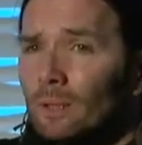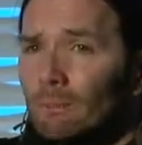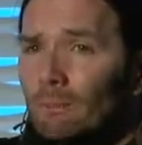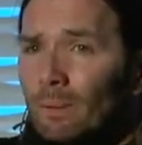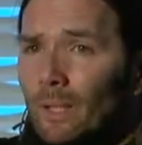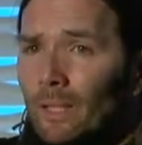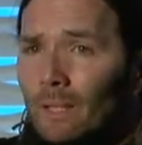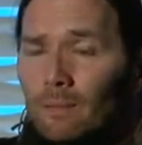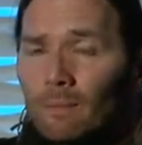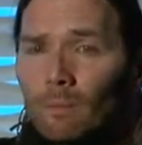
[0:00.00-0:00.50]

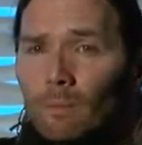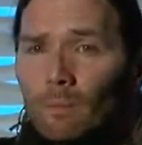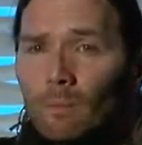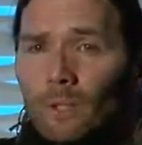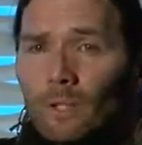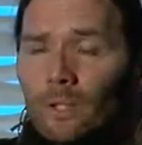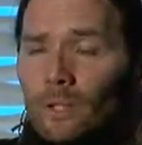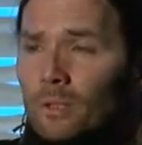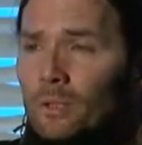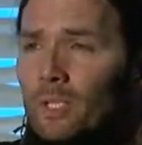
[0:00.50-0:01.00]
but
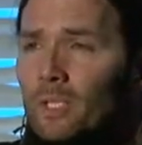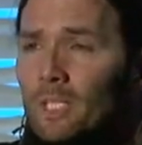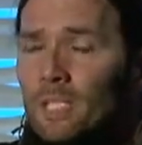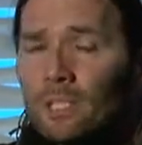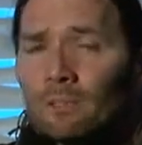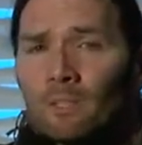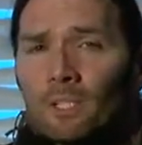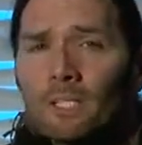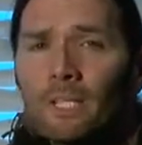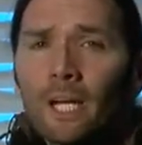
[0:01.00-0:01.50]
what use is it
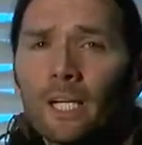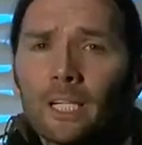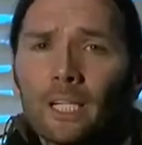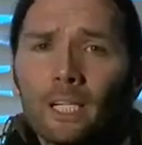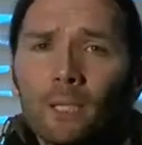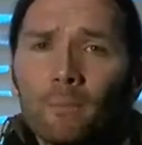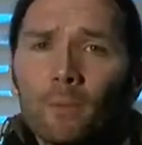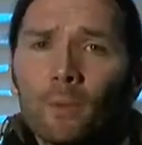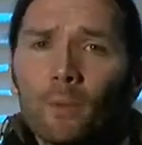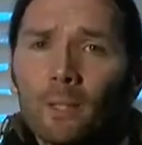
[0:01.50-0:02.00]
if it's not
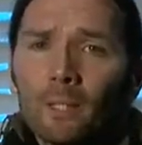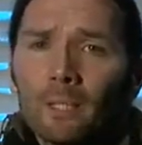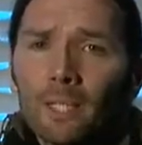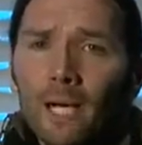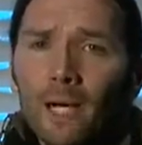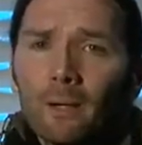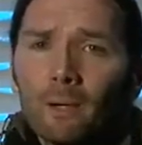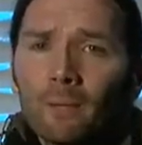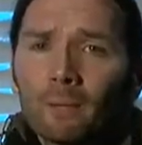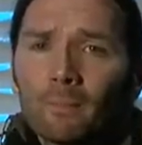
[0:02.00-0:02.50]
getting broken
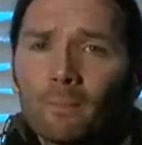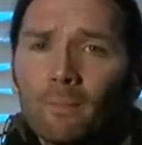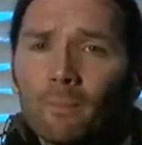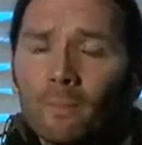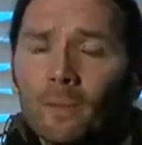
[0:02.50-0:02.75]
down?